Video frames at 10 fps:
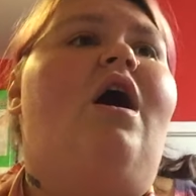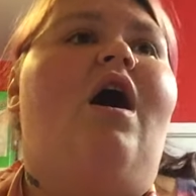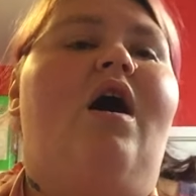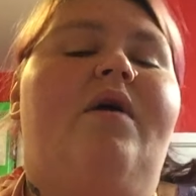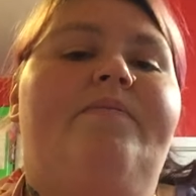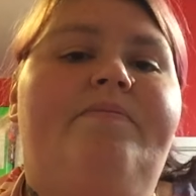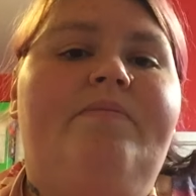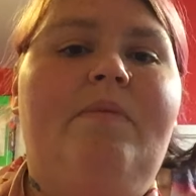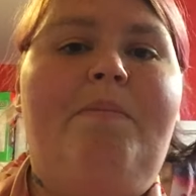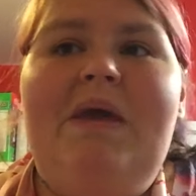
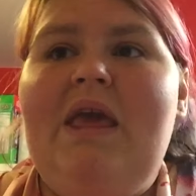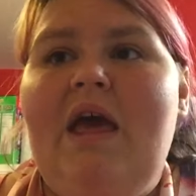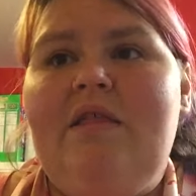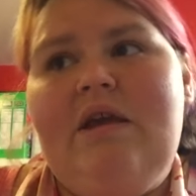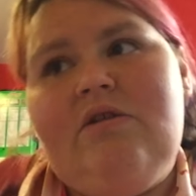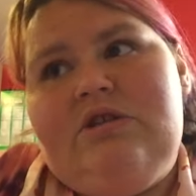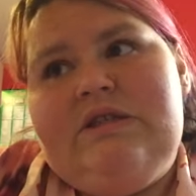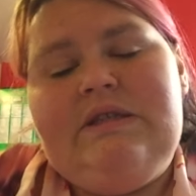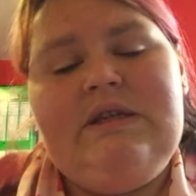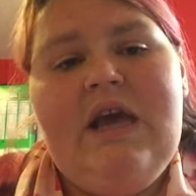But yeah, they're
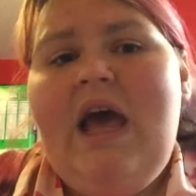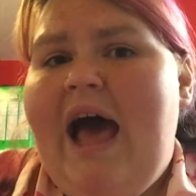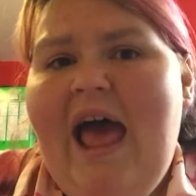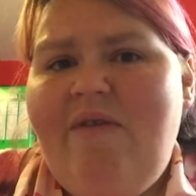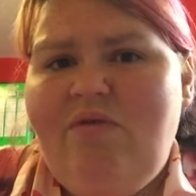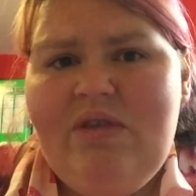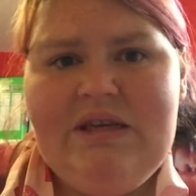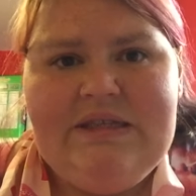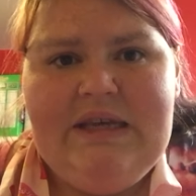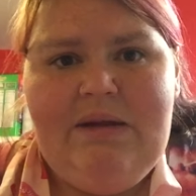just, I haven't really
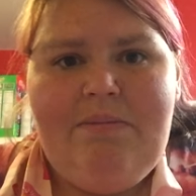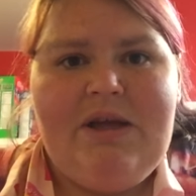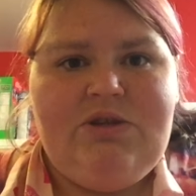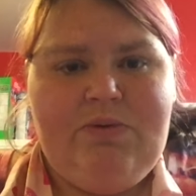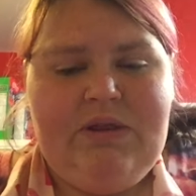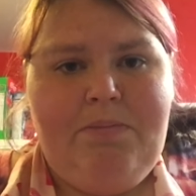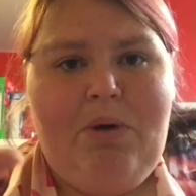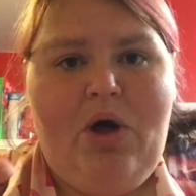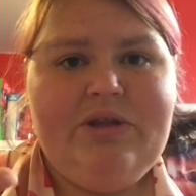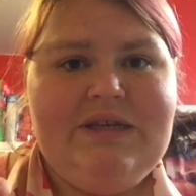seen much with the
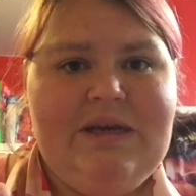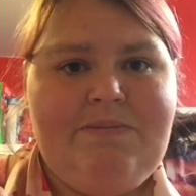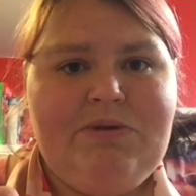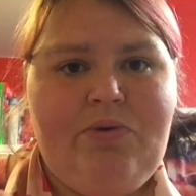ball tips